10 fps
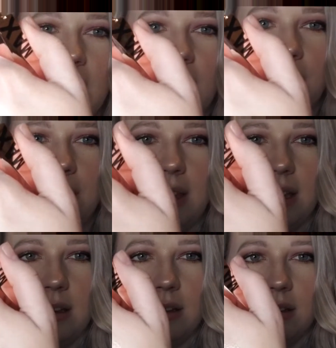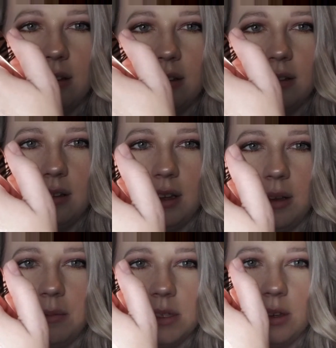of thick.
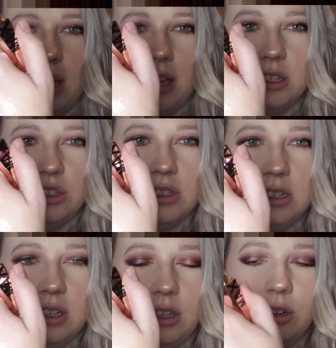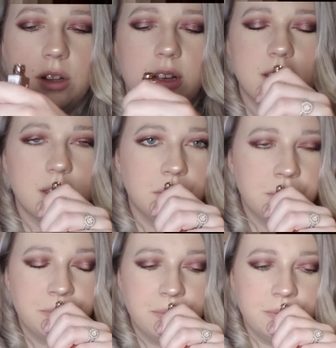So yeah, it's just a clear gloss.
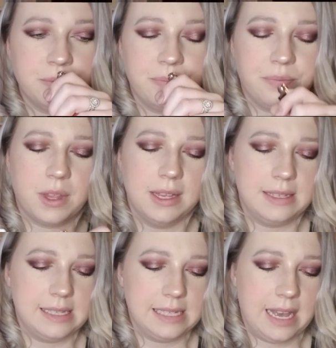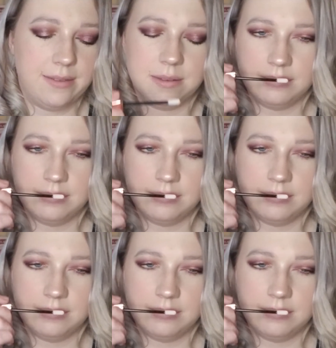It does have